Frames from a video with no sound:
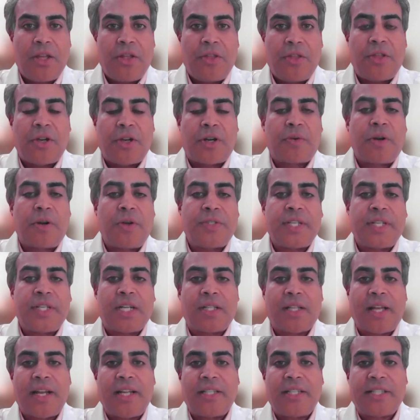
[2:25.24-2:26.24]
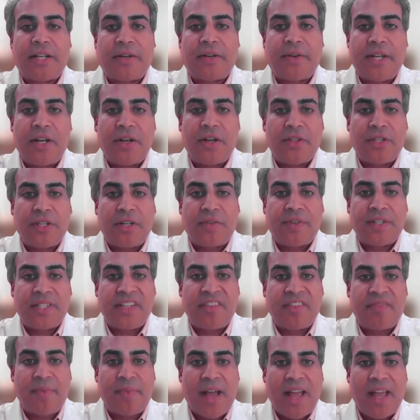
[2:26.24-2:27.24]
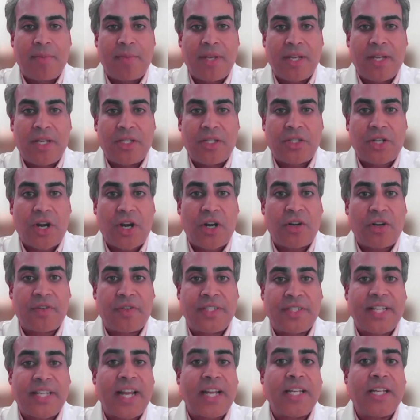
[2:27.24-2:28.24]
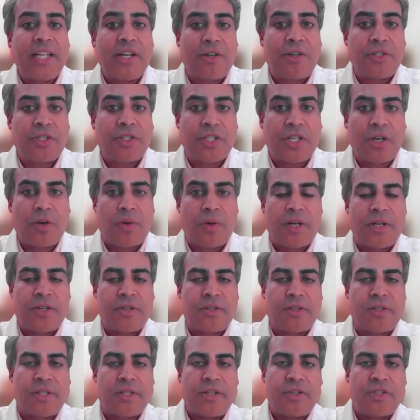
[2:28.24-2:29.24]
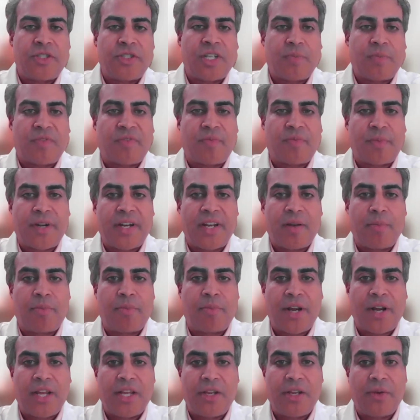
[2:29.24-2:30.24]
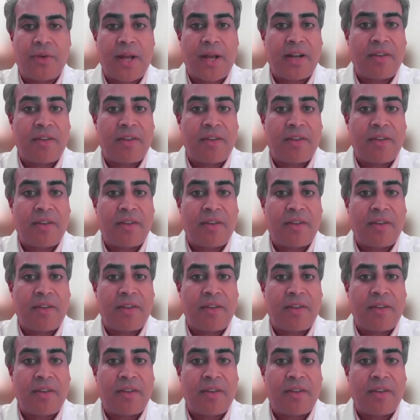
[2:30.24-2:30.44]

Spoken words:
The Crohn's and Colitis Center here at the University of Miami started over 10 years ago under the leadership of Maria Abreu,